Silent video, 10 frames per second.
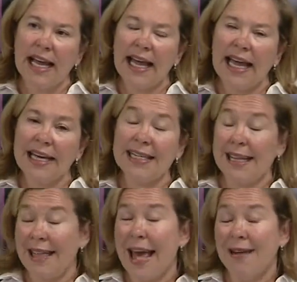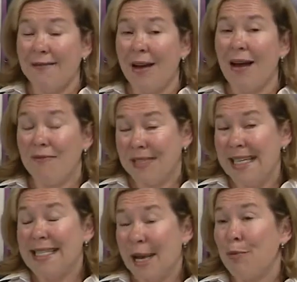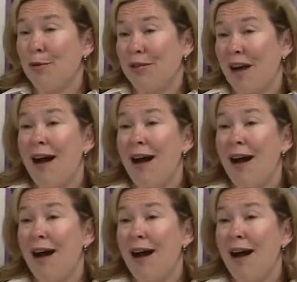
And that December in the